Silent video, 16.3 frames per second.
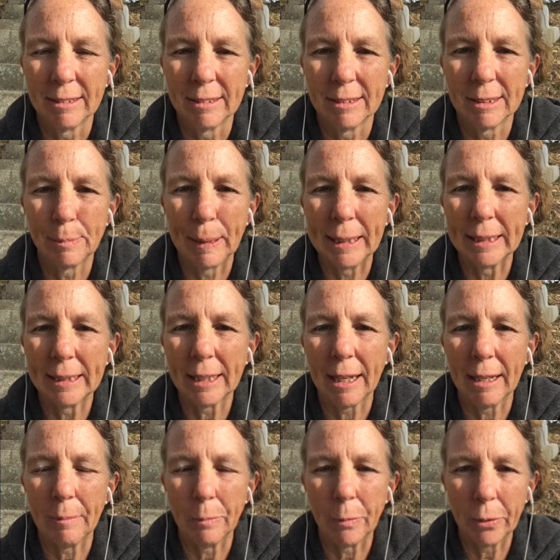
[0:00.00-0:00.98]
spend
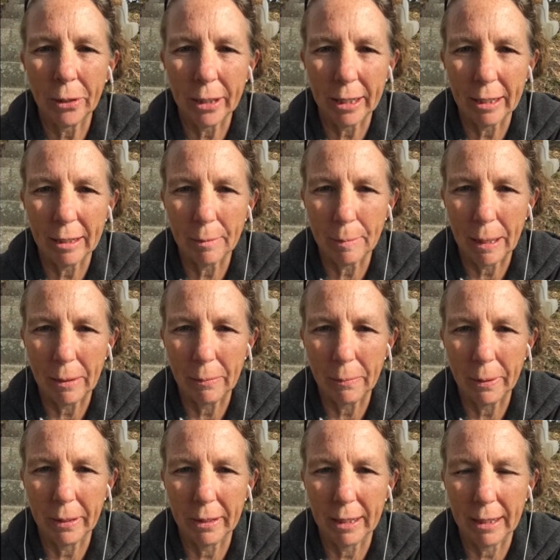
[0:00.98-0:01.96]
time worrying about
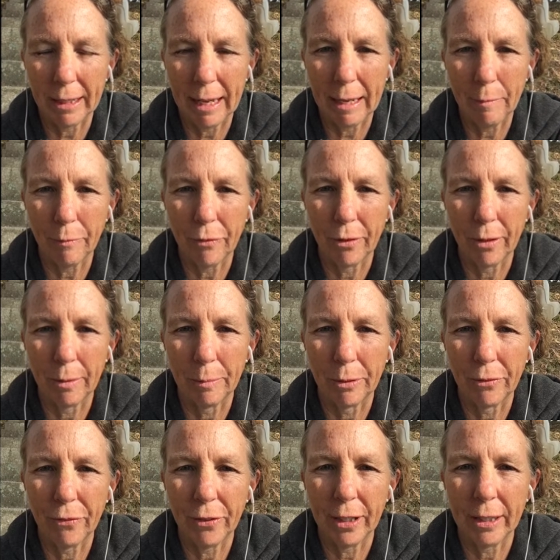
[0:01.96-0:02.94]
where it came from
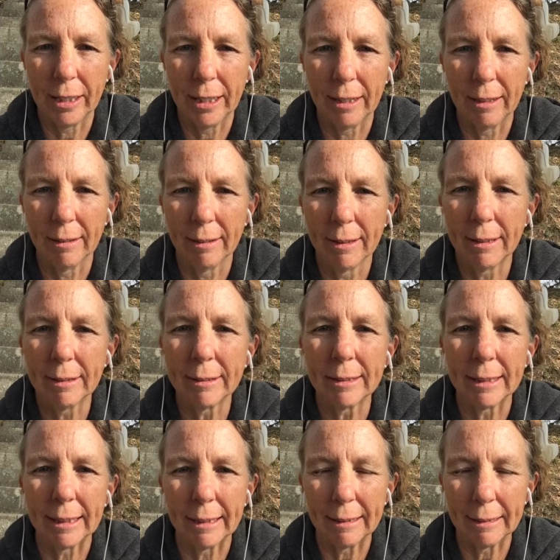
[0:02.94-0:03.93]
or feeling
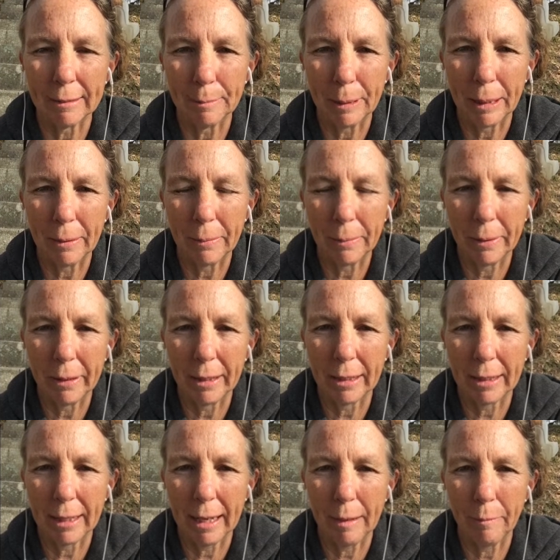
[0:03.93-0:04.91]
guilty about where
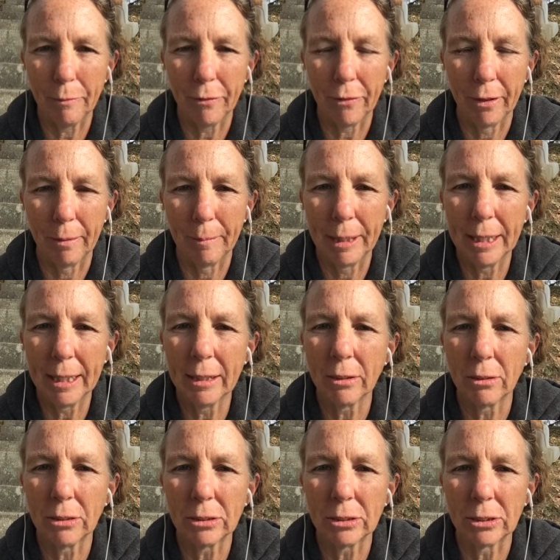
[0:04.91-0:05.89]
it came from. And it
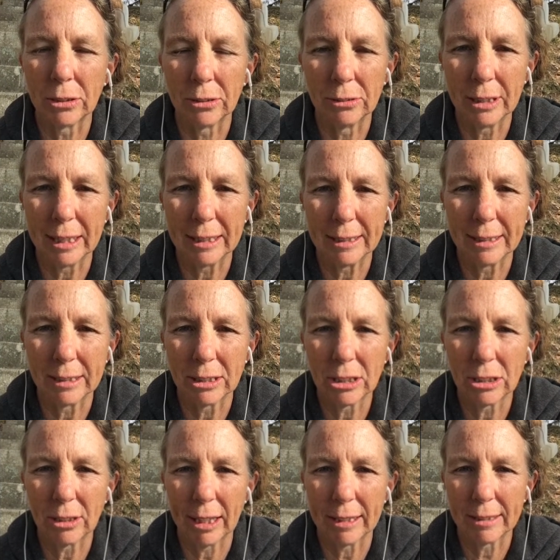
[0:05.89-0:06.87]
also doesn't
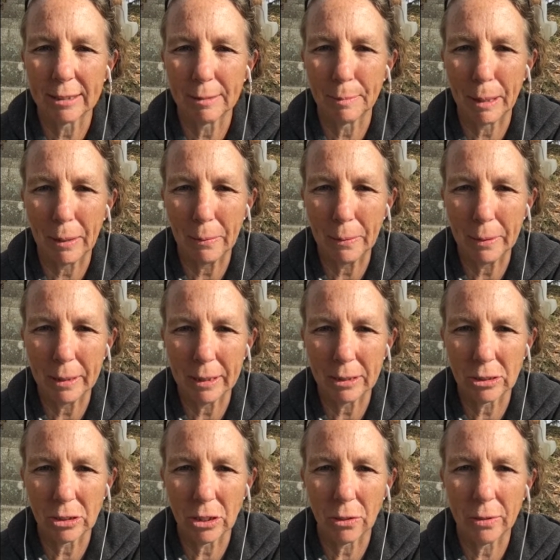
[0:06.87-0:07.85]
stress about where
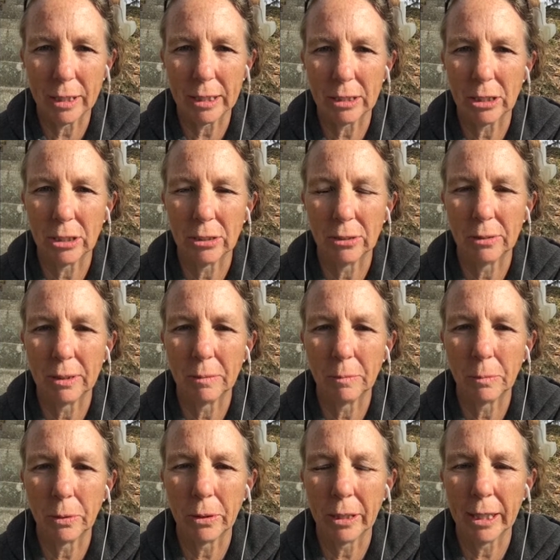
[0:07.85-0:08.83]
it's going to
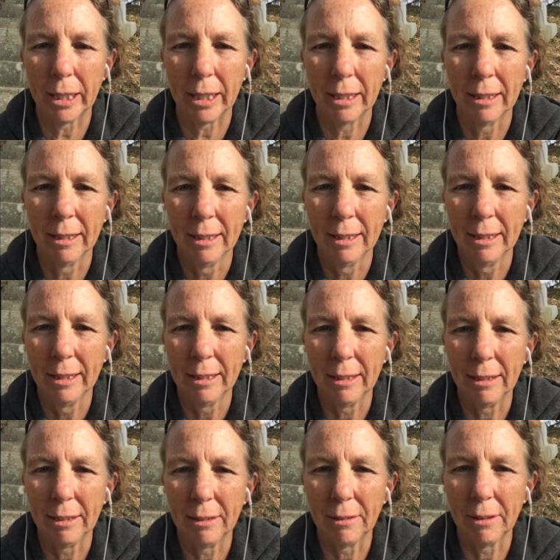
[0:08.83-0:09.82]
and worry,
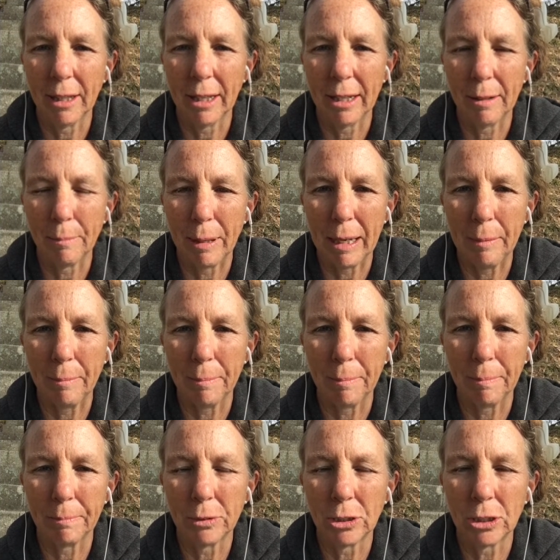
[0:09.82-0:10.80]
that it
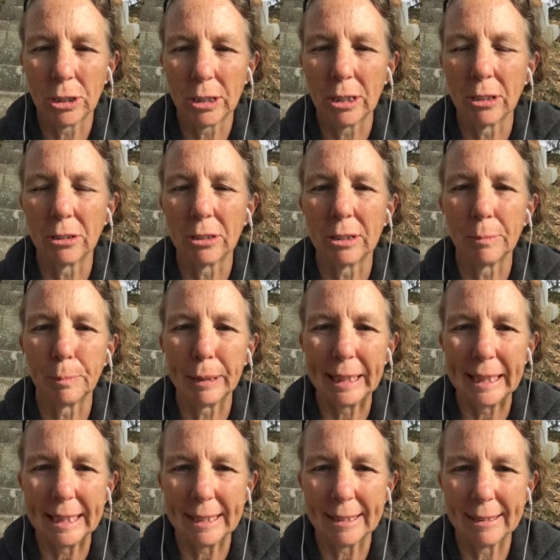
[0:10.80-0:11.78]
should go
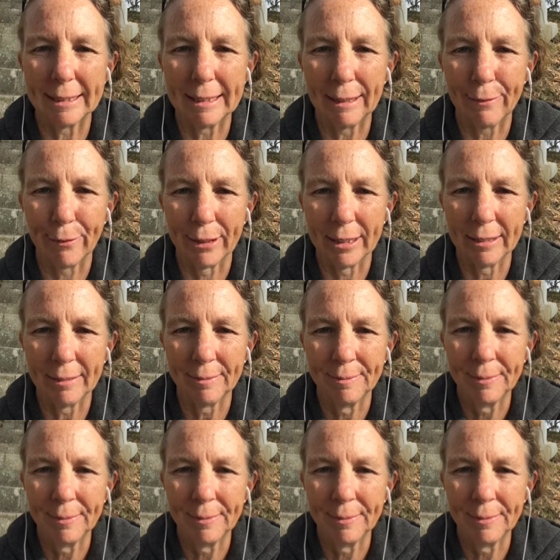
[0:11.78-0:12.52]
someplace different.